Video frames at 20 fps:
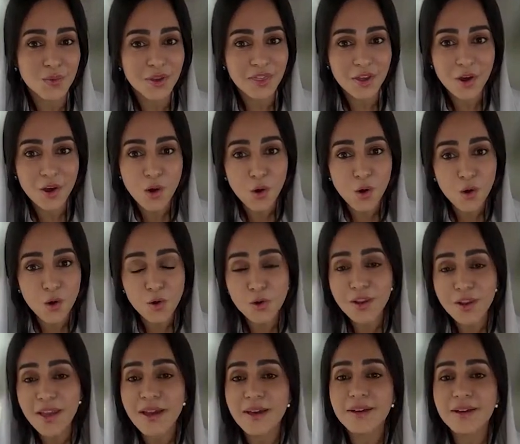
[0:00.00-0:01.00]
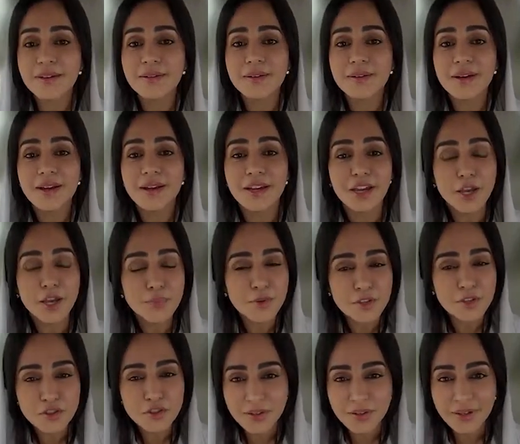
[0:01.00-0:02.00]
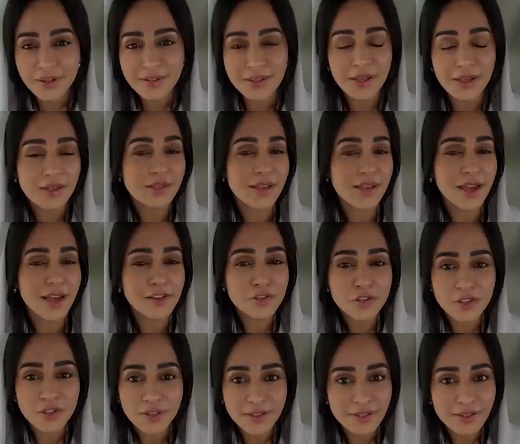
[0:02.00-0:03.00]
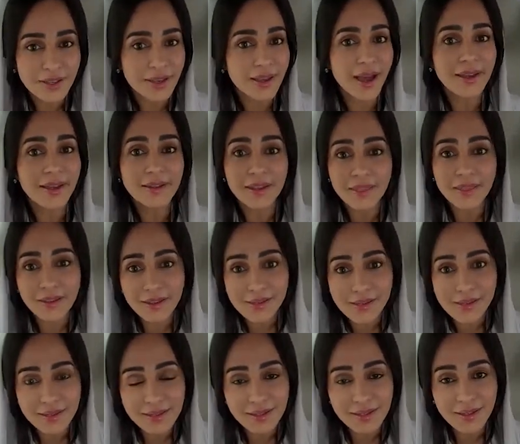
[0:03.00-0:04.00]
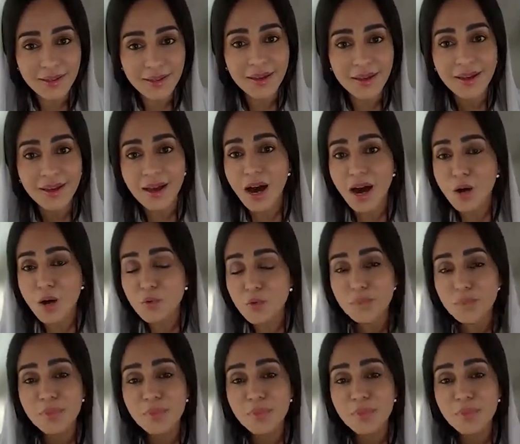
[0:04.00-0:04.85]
So with all their epigenetics and genetic and ethnicity,